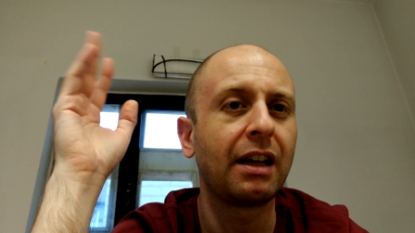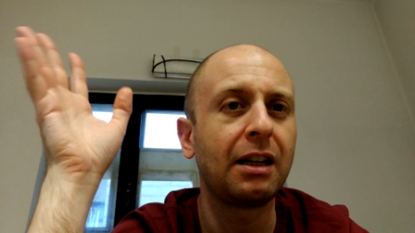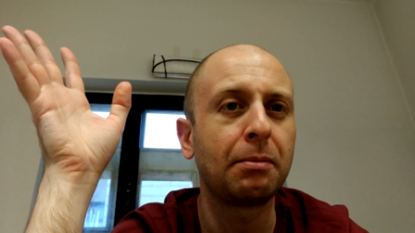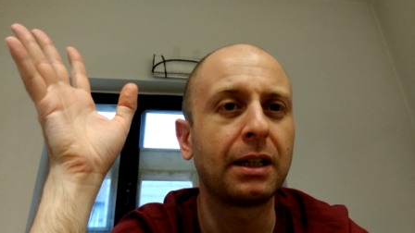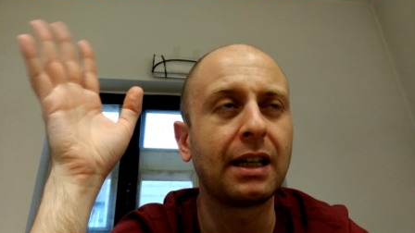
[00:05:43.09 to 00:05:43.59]

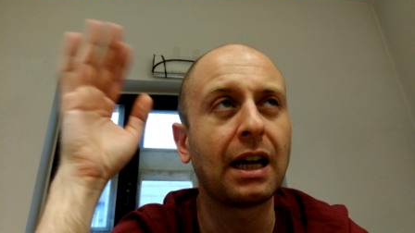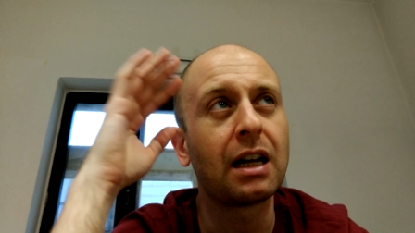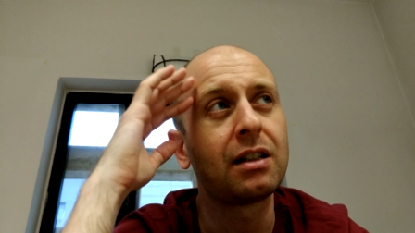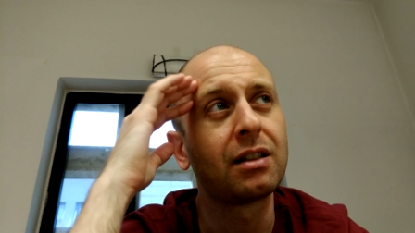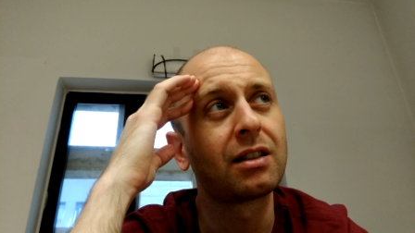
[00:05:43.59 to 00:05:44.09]
anybody
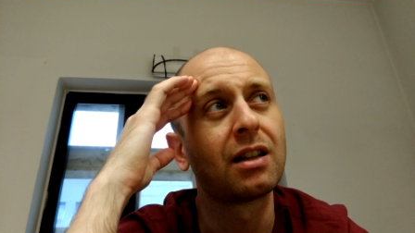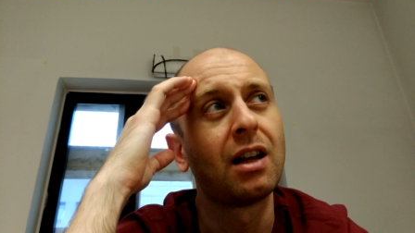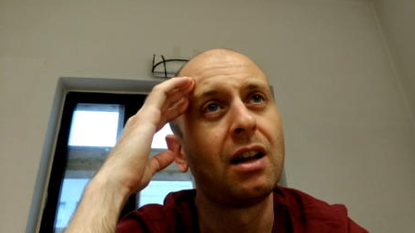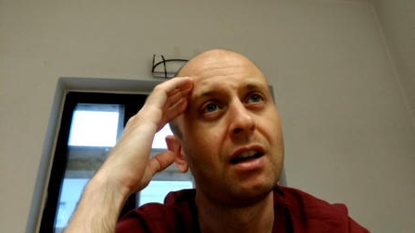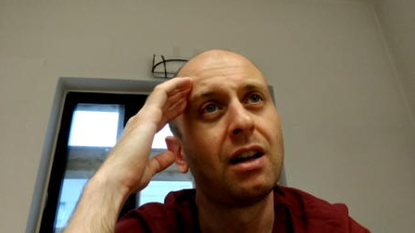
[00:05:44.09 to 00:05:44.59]
else.
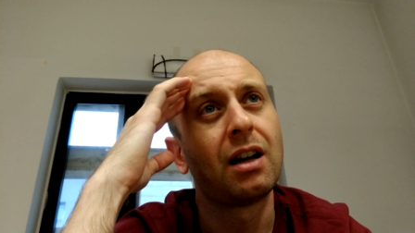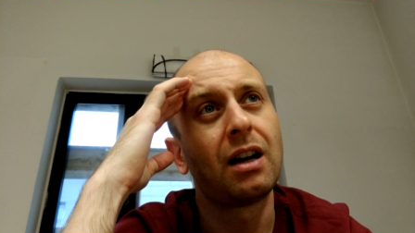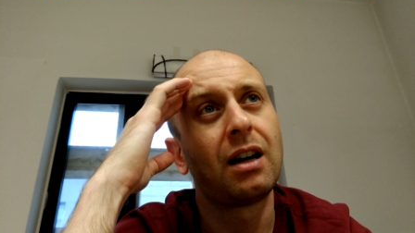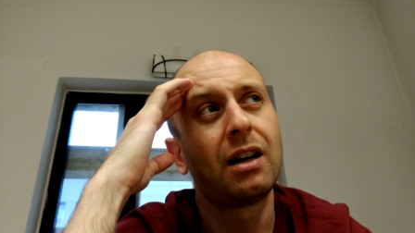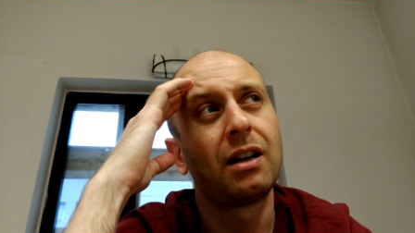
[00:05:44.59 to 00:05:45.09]

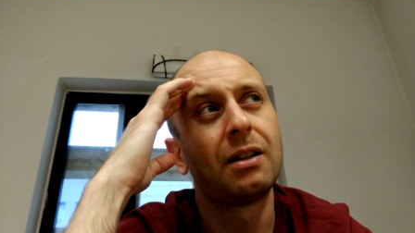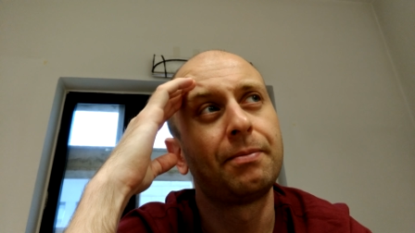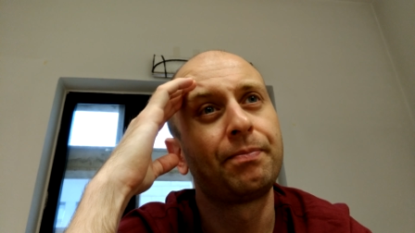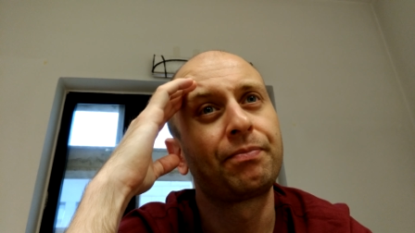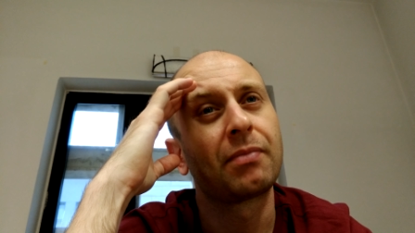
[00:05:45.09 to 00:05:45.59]

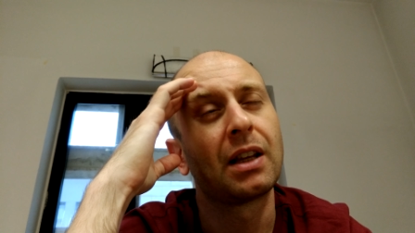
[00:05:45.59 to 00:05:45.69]
Um,